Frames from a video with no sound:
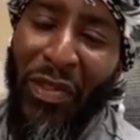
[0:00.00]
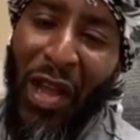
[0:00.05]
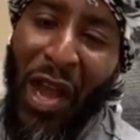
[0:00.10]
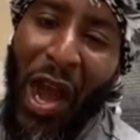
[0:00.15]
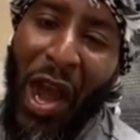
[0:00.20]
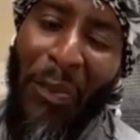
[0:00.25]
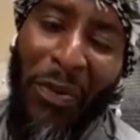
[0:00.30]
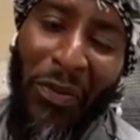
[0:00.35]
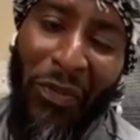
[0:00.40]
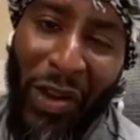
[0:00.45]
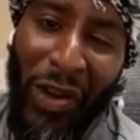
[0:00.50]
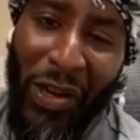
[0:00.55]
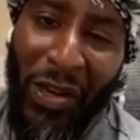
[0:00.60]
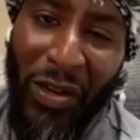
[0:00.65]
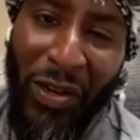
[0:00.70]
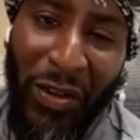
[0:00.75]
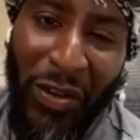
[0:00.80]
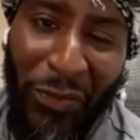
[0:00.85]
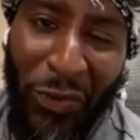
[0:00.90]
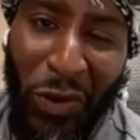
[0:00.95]

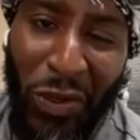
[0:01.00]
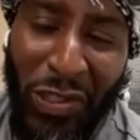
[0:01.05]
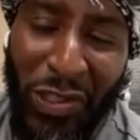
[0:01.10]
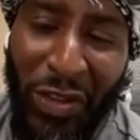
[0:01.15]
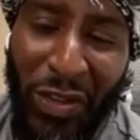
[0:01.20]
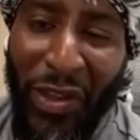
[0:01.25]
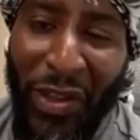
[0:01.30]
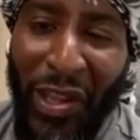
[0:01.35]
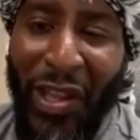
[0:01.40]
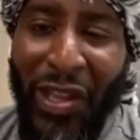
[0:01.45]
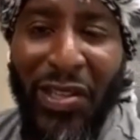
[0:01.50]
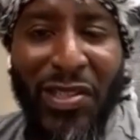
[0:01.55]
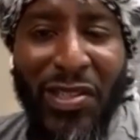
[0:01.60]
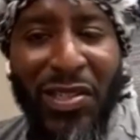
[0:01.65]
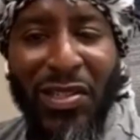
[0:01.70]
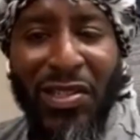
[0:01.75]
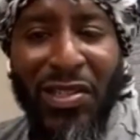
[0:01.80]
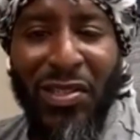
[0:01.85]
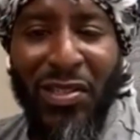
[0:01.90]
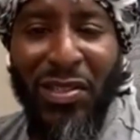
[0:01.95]
operator of the first commands
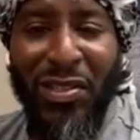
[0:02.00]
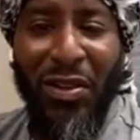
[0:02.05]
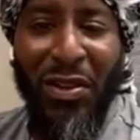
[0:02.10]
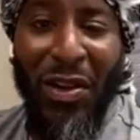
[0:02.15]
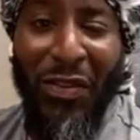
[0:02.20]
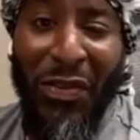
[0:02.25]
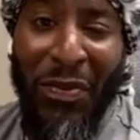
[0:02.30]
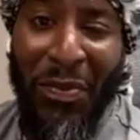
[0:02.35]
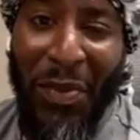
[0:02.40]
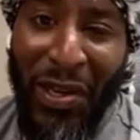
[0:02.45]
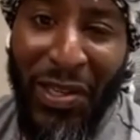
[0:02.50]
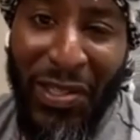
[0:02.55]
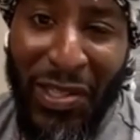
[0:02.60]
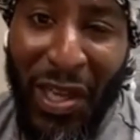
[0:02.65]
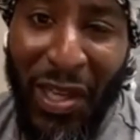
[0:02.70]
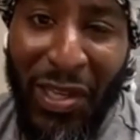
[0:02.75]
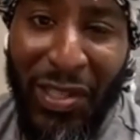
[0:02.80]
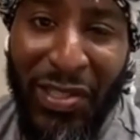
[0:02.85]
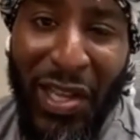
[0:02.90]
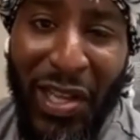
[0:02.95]
is, you know, everybody's
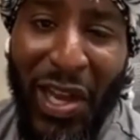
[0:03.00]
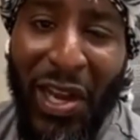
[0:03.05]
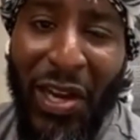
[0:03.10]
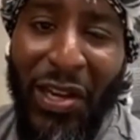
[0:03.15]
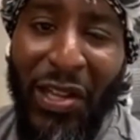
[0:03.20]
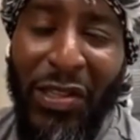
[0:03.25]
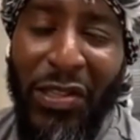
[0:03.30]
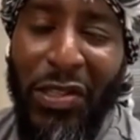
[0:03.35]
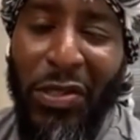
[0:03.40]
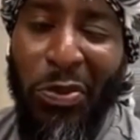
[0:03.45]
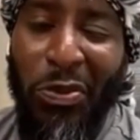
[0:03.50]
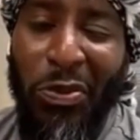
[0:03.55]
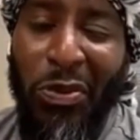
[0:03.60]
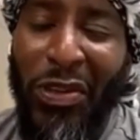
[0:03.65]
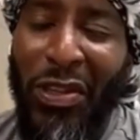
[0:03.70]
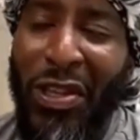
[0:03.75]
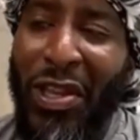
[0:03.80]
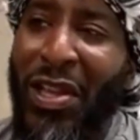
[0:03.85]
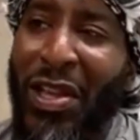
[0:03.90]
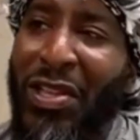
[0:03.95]
kind of tired at this
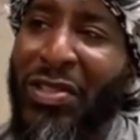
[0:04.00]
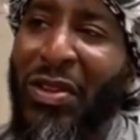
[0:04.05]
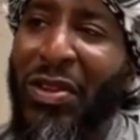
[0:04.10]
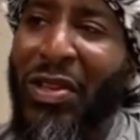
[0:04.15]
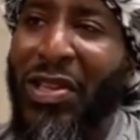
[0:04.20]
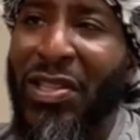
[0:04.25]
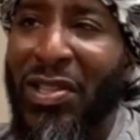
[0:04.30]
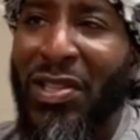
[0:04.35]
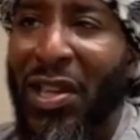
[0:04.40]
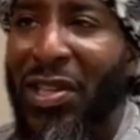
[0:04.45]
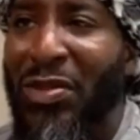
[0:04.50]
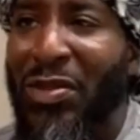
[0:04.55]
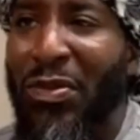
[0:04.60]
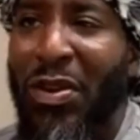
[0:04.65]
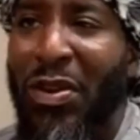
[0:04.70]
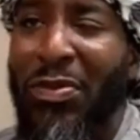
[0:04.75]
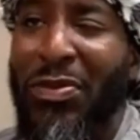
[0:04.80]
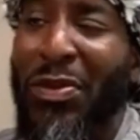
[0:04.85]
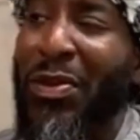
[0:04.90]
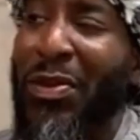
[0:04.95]
point. So he's like
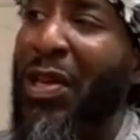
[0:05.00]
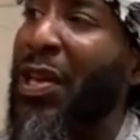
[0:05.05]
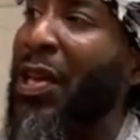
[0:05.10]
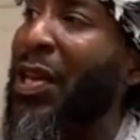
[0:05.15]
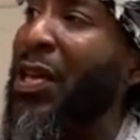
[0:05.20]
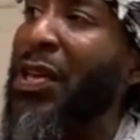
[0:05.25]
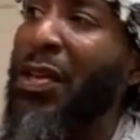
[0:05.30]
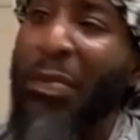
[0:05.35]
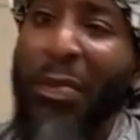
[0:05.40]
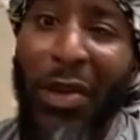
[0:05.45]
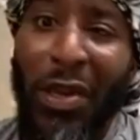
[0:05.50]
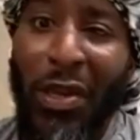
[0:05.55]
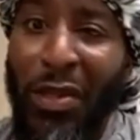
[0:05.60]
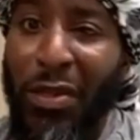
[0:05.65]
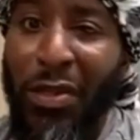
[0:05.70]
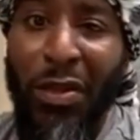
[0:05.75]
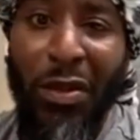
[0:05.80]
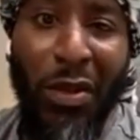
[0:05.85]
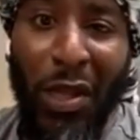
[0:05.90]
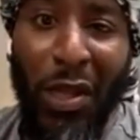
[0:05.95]
swerving. So I'm like, hey man,
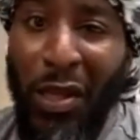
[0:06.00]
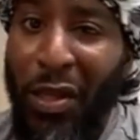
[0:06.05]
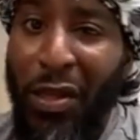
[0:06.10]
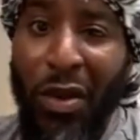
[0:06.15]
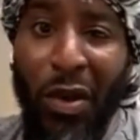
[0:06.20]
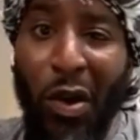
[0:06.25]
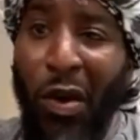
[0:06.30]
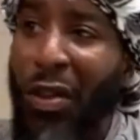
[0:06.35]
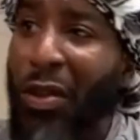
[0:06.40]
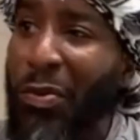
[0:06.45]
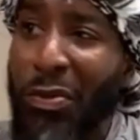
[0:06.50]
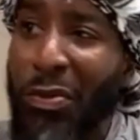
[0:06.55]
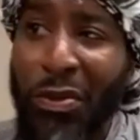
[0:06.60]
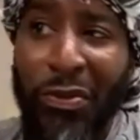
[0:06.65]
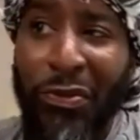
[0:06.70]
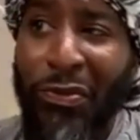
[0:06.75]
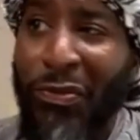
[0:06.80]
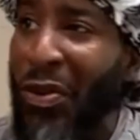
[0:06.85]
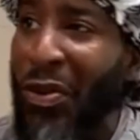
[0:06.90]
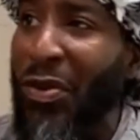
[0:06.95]
you know, like call him on
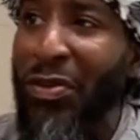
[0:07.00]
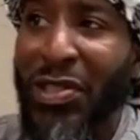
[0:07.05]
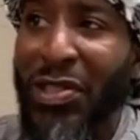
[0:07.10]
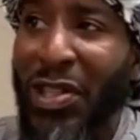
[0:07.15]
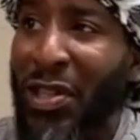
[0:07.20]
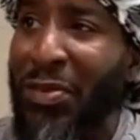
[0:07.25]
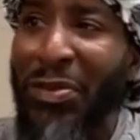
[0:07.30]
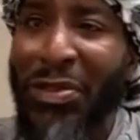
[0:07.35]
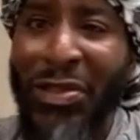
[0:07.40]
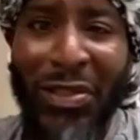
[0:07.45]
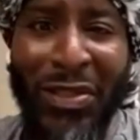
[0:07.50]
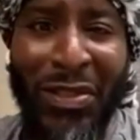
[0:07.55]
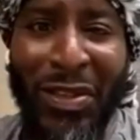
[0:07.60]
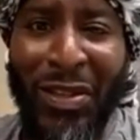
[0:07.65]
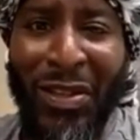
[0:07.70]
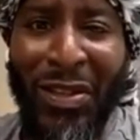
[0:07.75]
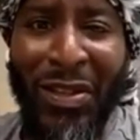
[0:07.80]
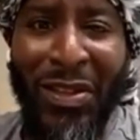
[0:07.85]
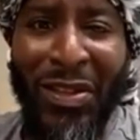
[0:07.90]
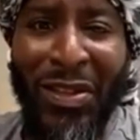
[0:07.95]
the phone, tell him, look,
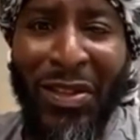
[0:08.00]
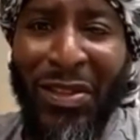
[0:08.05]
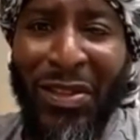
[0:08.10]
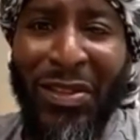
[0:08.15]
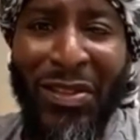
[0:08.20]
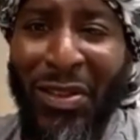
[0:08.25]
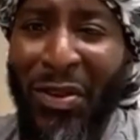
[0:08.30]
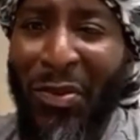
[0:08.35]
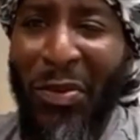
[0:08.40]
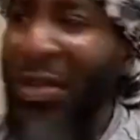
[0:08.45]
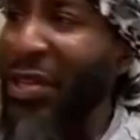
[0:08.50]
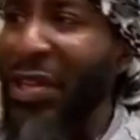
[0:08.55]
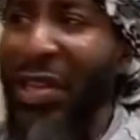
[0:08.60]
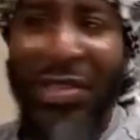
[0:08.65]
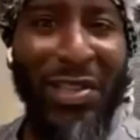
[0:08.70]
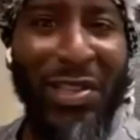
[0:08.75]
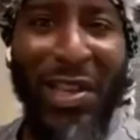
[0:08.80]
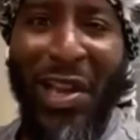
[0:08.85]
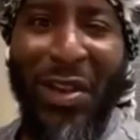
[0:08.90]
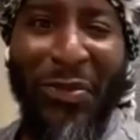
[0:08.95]
you know, we ain't
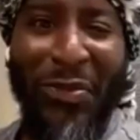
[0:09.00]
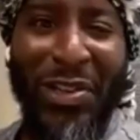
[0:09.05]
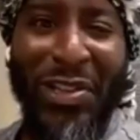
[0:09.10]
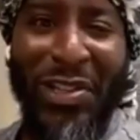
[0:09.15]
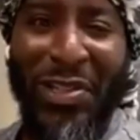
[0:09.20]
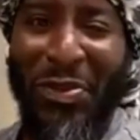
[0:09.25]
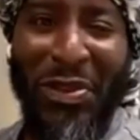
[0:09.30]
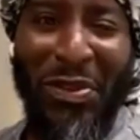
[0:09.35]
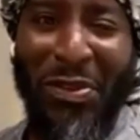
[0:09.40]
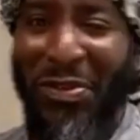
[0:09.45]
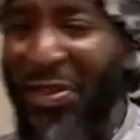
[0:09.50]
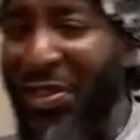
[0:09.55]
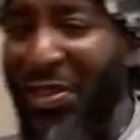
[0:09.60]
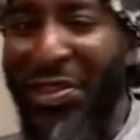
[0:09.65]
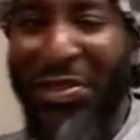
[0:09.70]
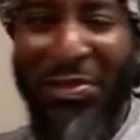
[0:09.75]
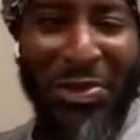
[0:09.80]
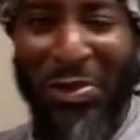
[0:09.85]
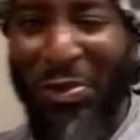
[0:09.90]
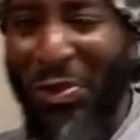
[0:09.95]
got time for this. We don't need
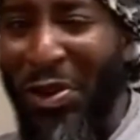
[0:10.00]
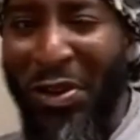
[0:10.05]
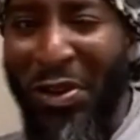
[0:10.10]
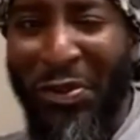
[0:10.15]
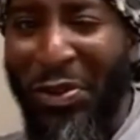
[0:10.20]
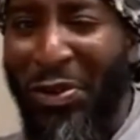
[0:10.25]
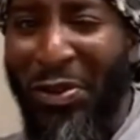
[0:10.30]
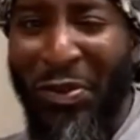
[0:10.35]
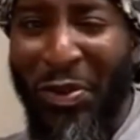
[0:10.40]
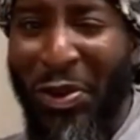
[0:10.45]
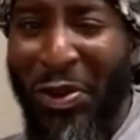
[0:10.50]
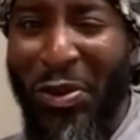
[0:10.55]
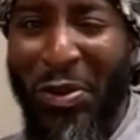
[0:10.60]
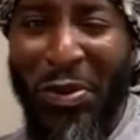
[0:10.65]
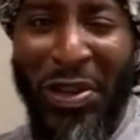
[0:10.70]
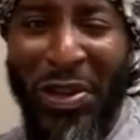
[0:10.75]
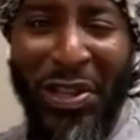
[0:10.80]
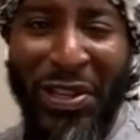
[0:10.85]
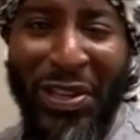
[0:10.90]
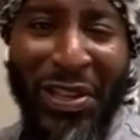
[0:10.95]
him swerving on the
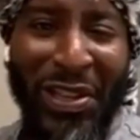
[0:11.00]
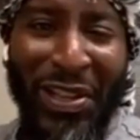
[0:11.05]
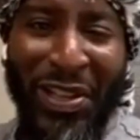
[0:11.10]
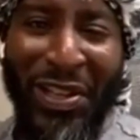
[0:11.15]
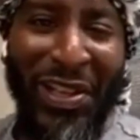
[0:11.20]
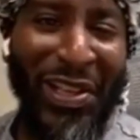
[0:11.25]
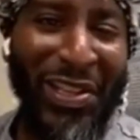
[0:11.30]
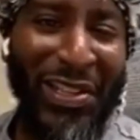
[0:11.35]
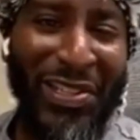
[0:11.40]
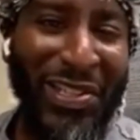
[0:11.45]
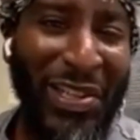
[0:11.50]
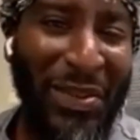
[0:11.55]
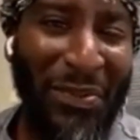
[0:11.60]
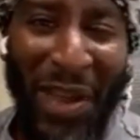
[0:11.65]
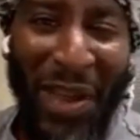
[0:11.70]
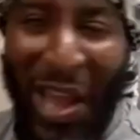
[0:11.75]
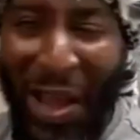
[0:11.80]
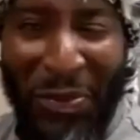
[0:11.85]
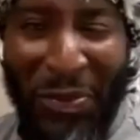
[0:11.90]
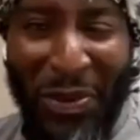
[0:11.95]
road and something
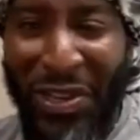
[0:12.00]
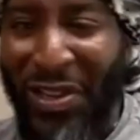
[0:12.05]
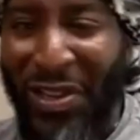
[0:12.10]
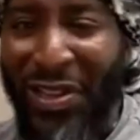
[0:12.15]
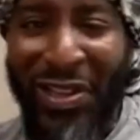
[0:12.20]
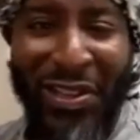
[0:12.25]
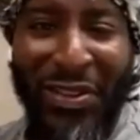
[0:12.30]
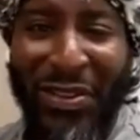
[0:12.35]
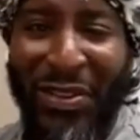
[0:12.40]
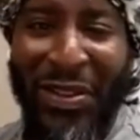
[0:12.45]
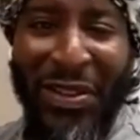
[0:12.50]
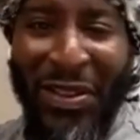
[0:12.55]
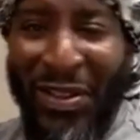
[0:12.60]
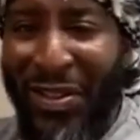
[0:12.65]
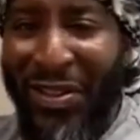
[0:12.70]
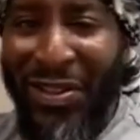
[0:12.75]
happening. And,